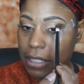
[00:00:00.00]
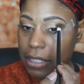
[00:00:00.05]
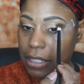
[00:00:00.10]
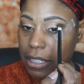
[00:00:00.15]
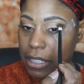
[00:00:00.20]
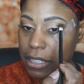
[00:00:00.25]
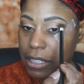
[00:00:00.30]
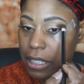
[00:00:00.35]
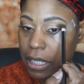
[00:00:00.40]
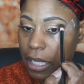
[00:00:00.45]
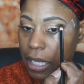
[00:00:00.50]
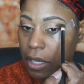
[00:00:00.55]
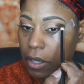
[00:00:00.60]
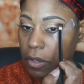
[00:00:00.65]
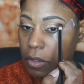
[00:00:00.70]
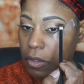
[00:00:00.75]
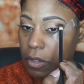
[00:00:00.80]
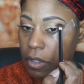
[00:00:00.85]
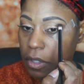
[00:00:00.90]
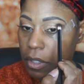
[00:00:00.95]

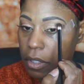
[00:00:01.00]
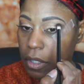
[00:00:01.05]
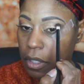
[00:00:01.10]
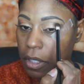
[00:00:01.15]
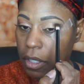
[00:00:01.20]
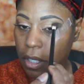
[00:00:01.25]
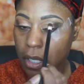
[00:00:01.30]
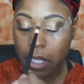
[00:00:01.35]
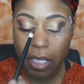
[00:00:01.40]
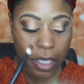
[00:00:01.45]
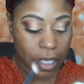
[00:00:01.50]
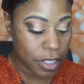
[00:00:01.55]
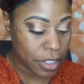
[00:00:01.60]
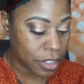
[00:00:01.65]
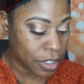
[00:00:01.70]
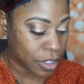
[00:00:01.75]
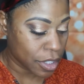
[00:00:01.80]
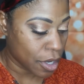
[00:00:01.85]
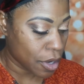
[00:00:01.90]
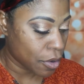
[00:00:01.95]
discount.
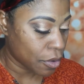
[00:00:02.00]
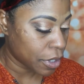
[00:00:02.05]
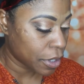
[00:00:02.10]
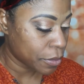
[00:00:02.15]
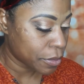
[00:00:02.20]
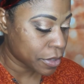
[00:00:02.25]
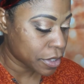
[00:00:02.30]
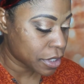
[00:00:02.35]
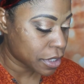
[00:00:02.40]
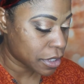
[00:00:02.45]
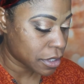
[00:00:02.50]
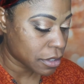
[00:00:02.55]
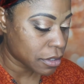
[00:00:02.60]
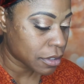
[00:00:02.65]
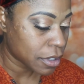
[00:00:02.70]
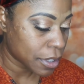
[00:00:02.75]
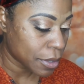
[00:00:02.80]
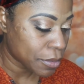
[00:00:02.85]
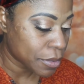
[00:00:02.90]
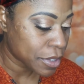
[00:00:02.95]
So it
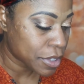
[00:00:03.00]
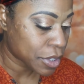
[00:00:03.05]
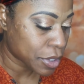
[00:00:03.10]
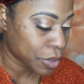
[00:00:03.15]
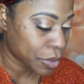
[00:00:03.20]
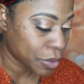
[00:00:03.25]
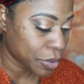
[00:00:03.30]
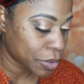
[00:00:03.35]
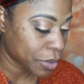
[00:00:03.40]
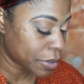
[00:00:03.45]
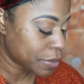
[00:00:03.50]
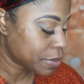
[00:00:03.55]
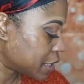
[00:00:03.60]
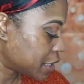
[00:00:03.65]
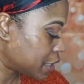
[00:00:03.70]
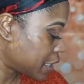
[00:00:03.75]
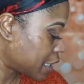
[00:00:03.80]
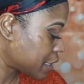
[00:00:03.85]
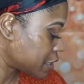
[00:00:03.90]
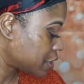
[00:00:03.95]
was cool.
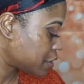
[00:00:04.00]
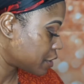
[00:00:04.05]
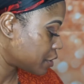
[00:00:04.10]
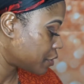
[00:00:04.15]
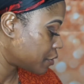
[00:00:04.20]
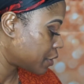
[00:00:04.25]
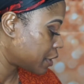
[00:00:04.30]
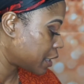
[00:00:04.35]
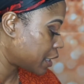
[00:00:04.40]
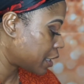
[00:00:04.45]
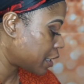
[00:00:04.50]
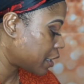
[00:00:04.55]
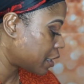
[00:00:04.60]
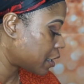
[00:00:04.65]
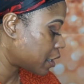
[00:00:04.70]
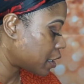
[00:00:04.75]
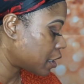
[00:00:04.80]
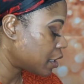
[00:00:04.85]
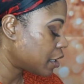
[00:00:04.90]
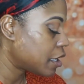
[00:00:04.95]
a nice little
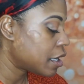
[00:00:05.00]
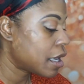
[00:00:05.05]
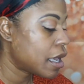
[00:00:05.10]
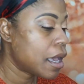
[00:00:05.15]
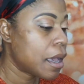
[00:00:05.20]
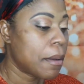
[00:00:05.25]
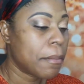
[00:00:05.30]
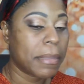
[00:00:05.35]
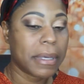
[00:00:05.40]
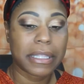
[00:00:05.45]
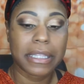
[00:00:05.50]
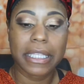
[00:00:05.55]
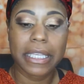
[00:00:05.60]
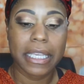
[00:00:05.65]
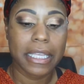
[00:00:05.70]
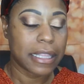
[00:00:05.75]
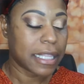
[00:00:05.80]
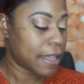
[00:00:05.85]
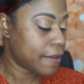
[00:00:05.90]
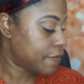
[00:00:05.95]
gig. But
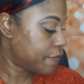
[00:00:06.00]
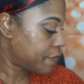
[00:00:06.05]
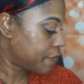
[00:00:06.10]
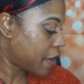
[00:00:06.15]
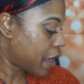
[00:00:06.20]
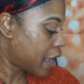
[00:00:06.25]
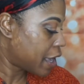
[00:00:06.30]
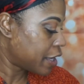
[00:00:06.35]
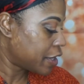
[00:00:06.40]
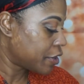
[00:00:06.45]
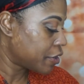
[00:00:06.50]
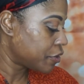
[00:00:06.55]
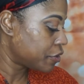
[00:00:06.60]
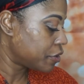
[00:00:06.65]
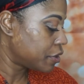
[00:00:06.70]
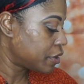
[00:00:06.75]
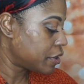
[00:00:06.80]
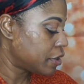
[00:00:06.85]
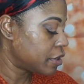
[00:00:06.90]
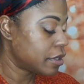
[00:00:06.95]
then they
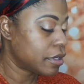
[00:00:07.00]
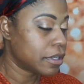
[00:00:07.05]
fired